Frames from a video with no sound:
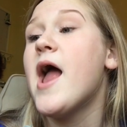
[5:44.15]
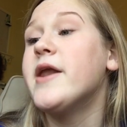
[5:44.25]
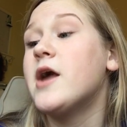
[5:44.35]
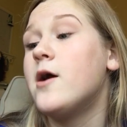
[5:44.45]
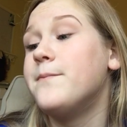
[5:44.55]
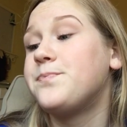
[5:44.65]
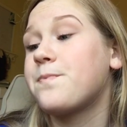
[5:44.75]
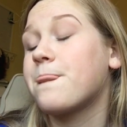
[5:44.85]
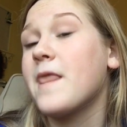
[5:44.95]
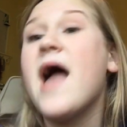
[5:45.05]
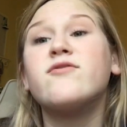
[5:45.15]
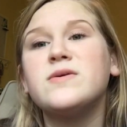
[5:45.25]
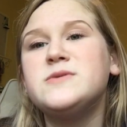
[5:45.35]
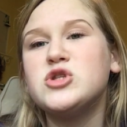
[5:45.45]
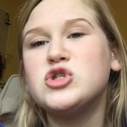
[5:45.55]
And um, I
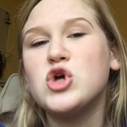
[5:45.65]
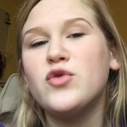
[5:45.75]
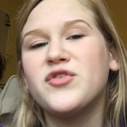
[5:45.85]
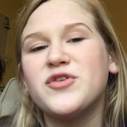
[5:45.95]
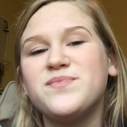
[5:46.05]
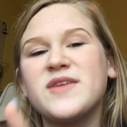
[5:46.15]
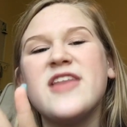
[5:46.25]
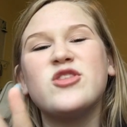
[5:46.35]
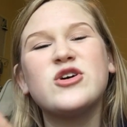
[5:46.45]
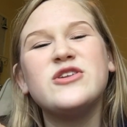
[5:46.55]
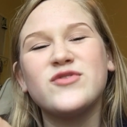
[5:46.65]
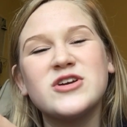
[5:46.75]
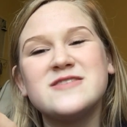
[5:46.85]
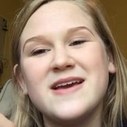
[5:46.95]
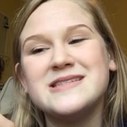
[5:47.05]
flipped this over and look at the
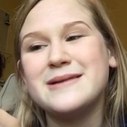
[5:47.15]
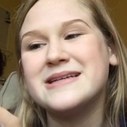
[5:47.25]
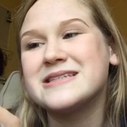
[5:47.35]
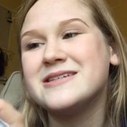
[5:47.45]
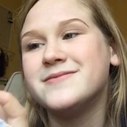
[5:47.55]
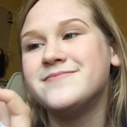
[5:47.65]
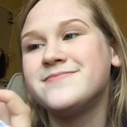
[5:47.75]
first face mask.